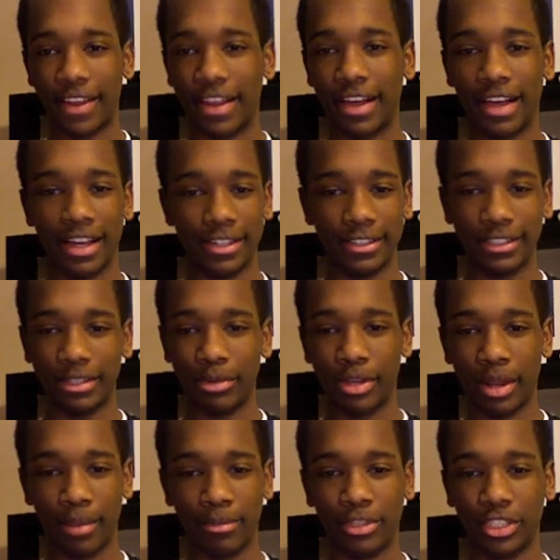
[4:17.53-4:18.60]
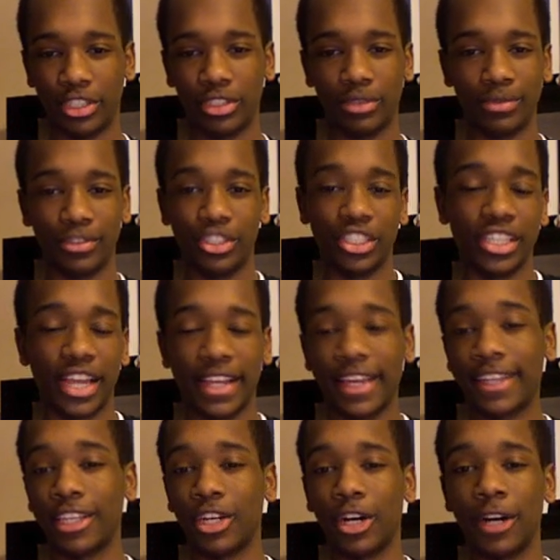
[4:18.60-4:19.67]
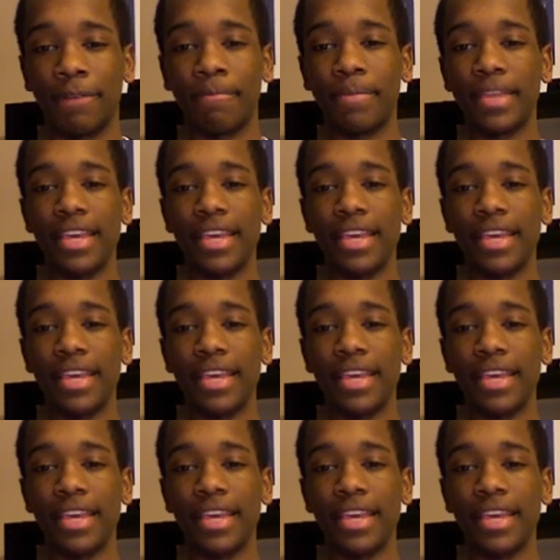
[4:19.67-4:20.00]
hot. I mean, I'm just kind of kicked it on.